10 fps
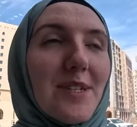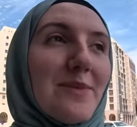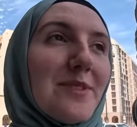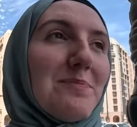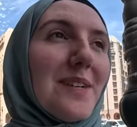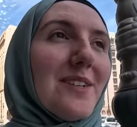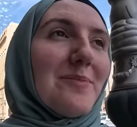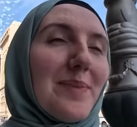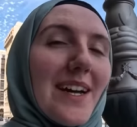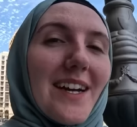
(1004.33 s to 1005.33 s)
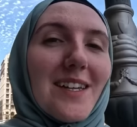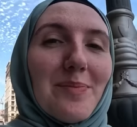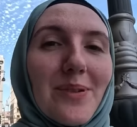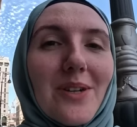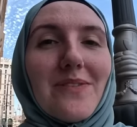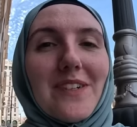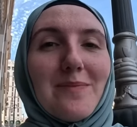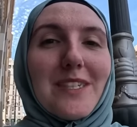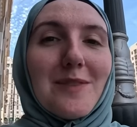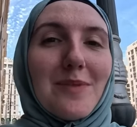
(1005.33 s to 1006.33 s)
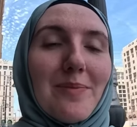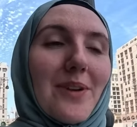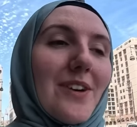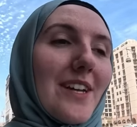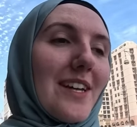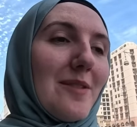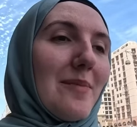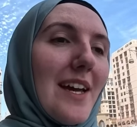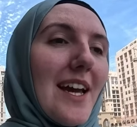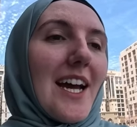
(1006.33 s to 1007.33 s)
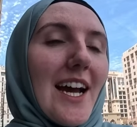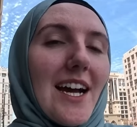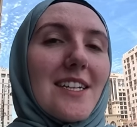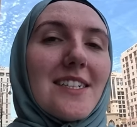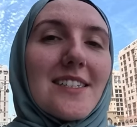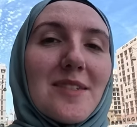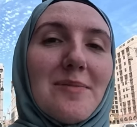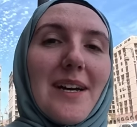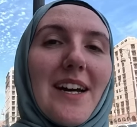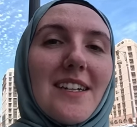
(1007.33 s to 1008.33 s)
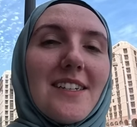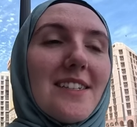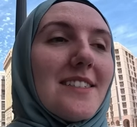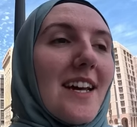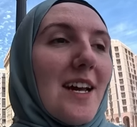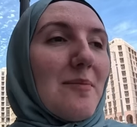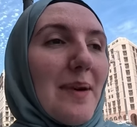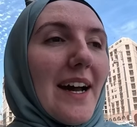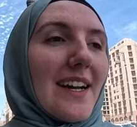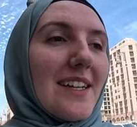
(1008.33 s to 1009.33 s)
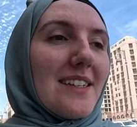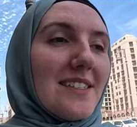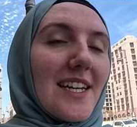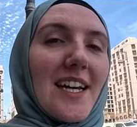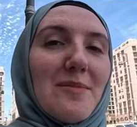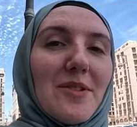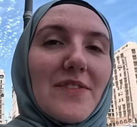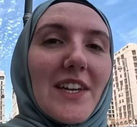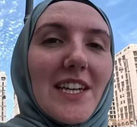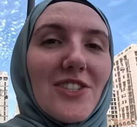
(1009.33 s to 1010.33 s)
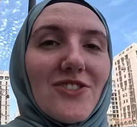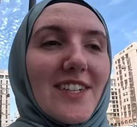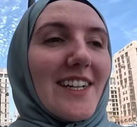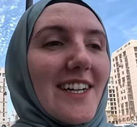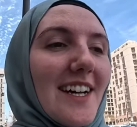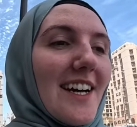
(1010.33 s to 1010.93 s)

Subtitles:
It was built by the Prophet, peace be upon him, and his companions back in the time of the Hijra.